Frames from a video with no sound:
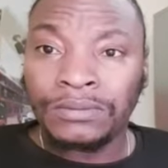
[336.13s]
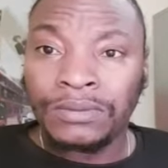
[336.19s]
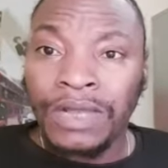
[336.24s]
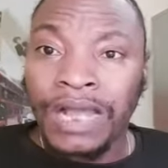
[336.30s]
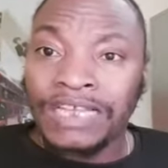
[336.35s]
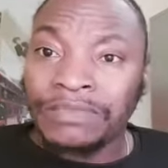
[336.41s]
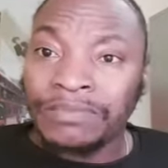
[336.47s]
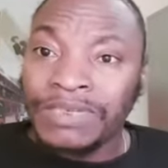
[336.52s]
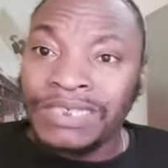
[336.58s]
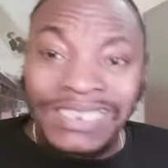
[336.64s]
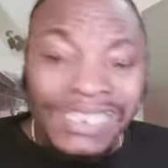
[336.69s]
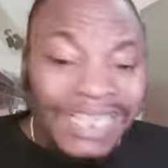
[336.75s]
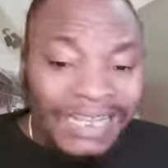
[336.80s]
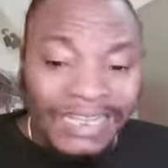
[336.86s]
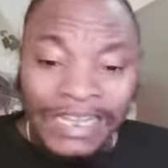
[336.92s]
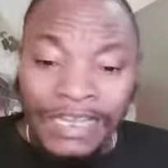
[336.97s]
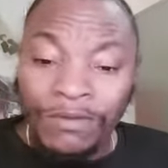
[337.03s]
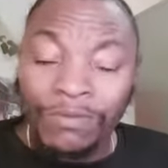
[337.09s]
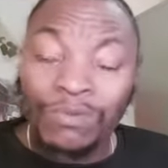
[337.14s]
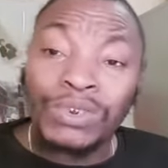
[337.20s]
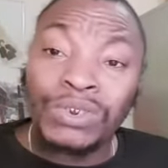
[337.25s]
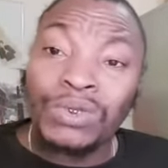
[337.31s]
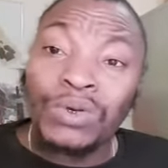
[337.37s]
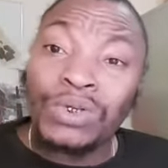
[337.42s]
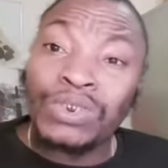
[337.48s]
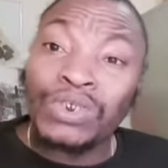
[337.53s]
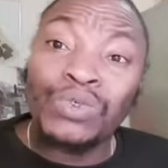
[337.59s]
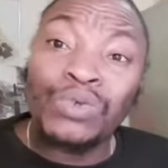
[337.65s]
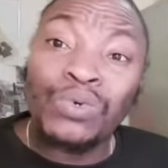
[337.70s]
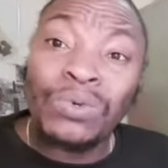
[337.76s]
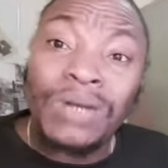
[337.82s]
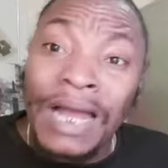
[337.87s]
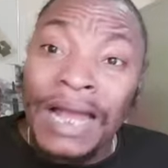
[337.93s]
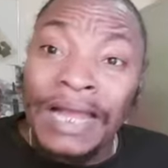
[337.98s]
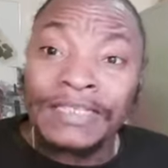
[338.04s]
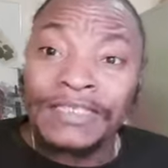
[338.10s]
As we say again, without you
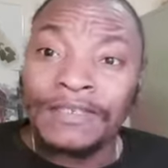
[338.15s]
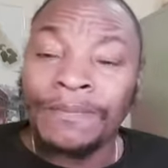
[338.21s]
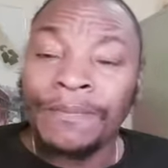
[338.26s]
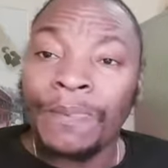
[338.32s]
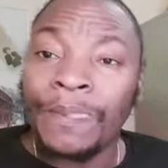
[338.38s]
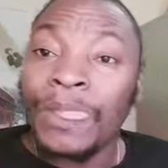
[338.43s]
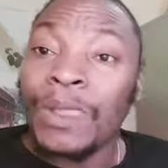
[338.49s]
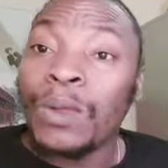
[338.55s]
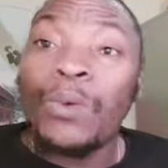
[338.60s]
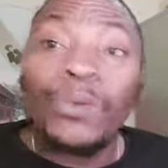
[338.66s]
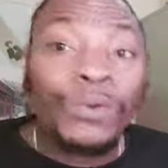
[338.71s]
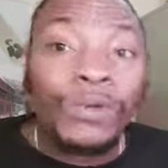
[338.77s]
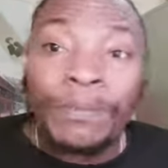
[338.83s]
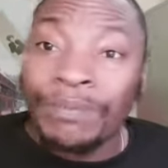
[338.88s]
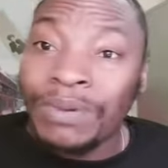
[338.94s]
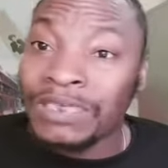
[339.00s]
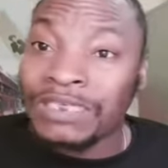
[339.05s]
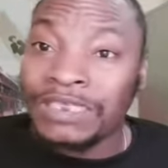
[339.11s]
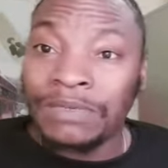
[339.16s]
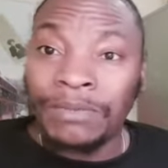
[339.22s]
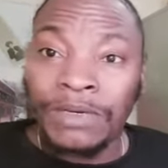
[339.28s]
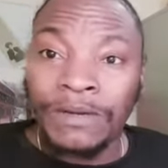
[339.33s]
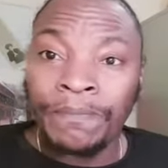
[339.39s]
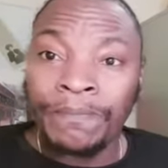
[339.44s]
guys, unpossible.